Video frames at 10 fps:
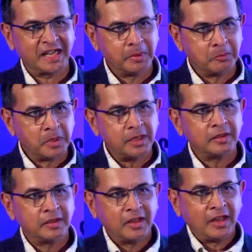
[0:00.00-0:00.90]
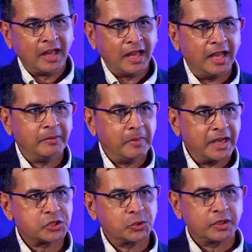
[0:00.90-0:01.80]
remember and
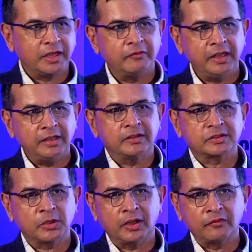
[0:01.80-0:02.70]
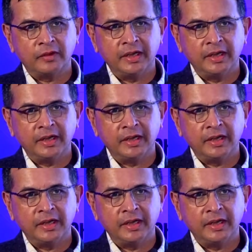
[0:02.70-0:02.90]
make sure that we sort of